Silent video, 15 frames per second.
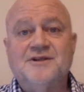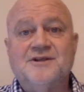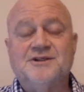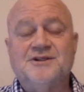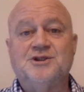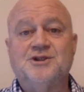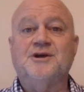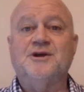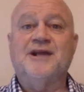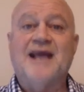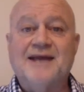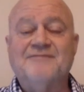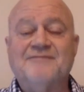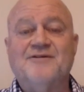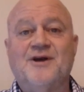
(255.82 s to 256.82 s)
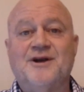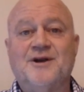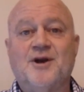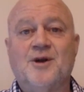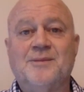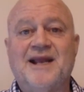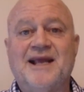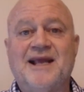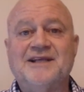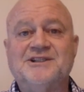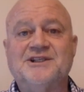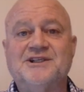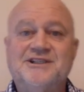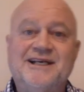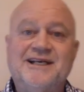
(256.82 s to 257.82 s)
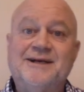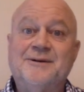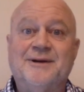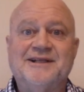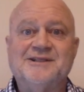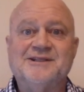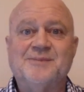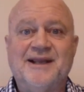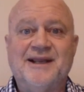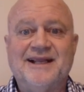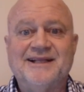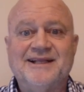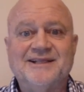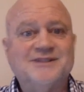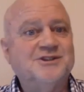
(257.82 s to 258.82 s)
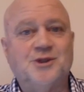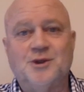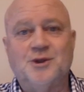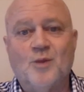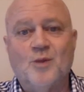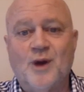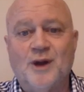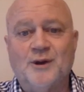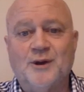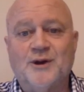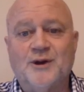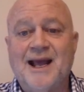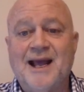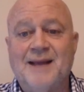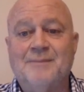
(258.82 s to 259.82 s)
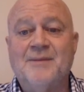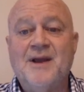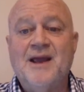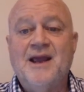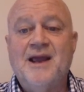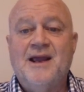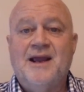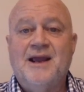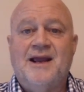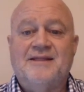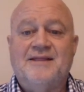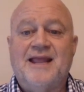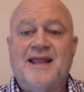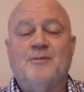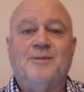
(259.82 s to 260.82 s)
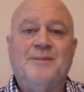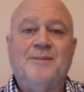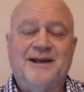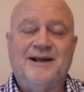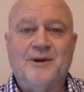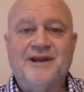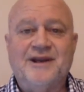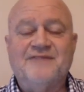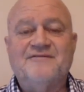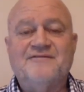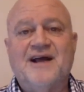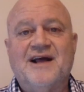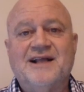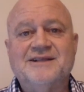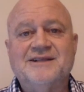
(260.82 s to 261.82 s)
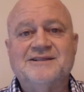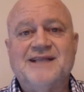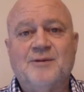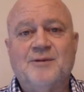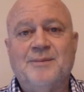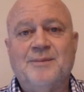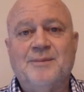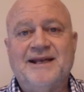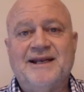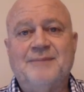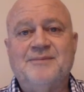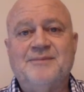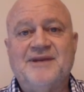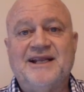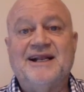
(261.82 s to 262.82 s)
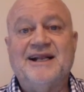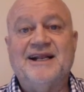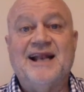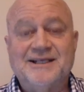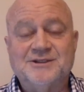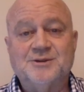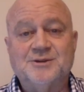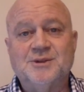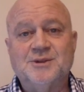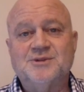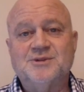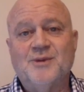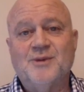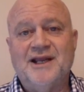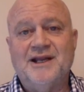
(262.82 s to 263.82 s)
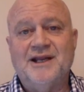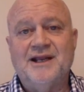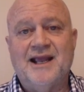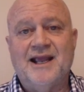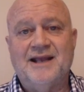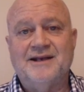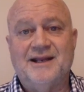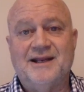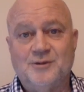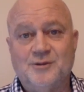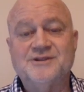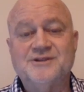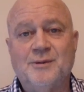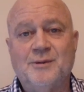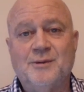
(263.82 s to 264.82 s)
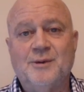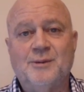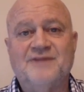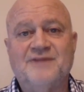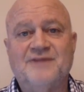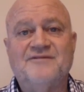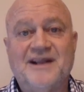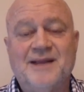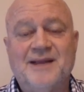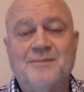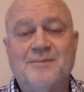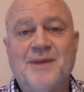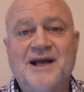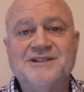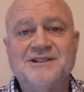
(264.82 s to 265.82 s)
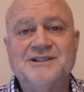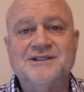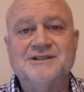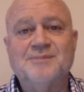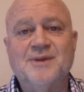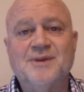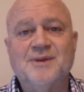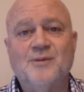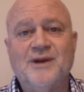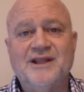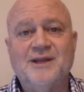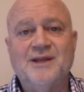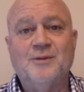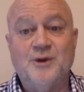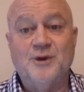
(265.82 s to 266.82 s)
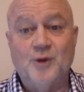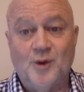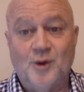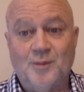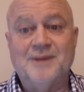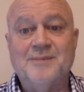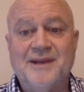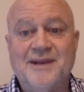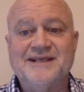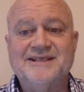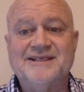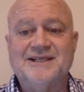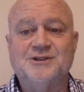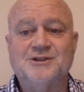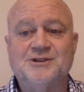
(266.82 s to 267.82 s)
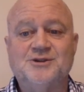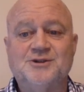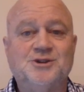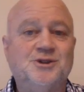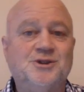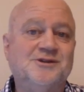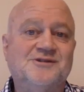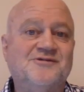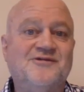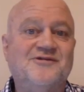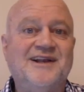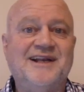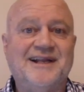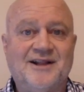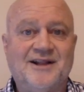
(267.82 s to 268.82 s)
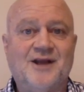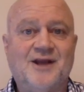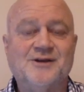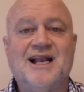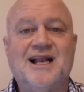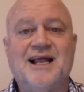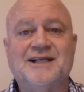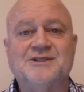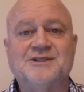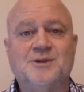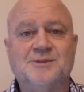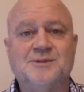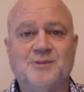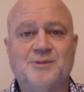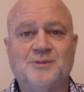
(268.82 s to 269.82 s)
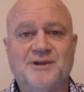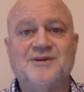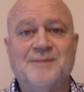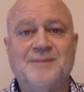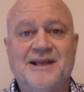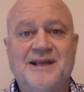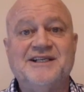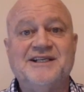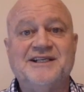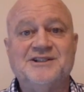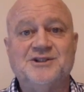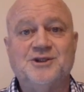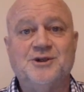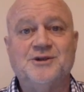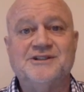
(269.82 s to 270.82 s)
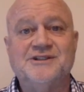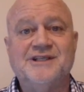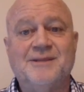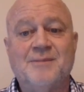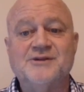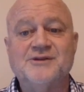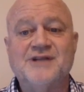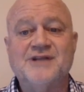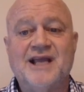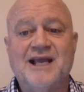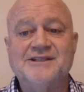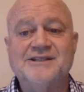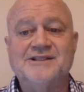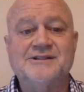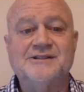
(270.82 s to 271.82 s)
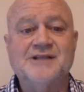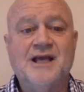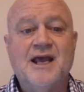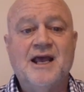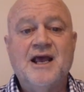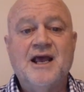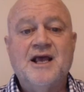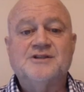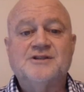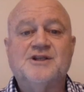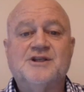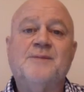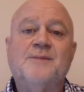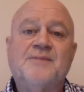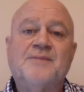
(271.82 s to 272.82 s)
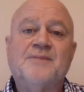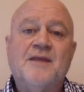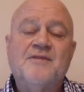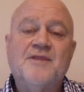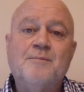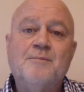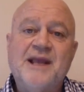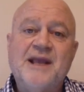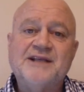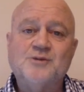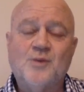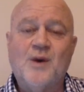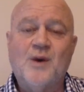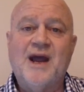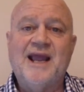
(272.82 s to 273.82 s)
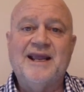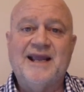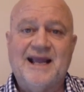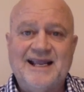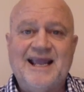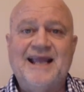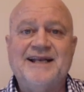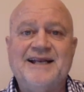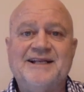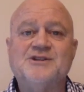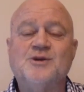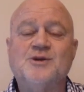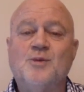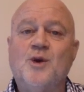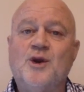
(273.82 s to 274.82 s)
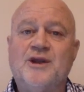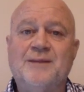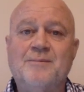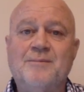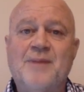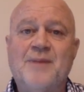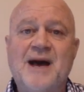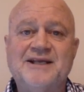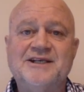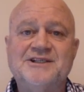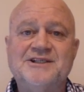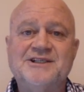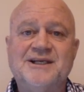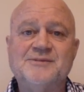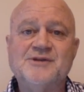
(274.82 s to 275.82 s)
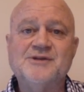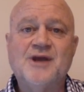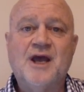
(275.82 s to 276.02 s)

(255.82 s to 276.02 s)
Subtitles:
the student can't find accommodation, generally speaking, the student won't come. And that would mean refunds, that would mean empty classrooms and also it would affect their budgets, but where there would normally be international students filling those classrooms with domestic students in most cases. So the best way, again, is to work in partnerships.